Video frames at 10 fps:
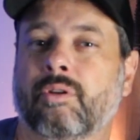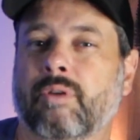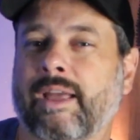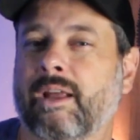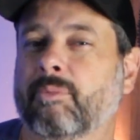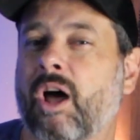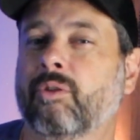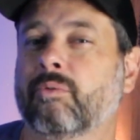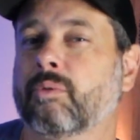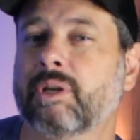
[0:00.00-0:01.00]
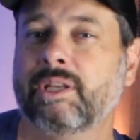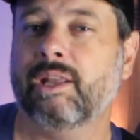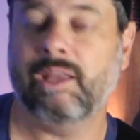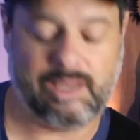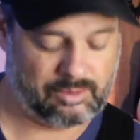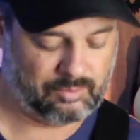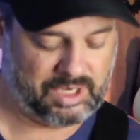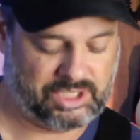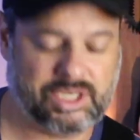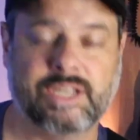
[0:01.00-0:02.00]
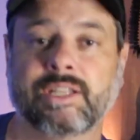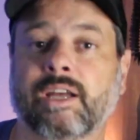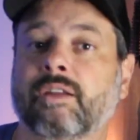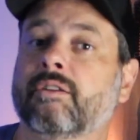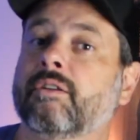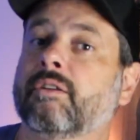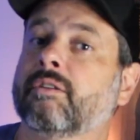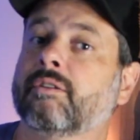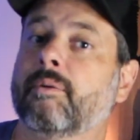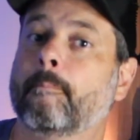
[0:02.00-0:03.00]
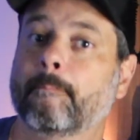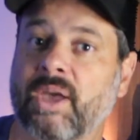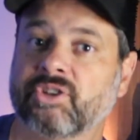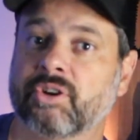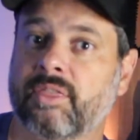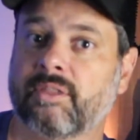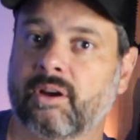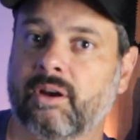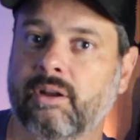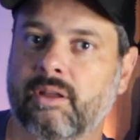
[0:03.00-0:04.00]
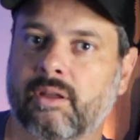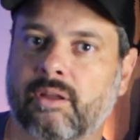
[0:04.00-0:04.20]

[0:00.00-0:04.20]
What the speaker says: Right, I'm not really reaching the major third.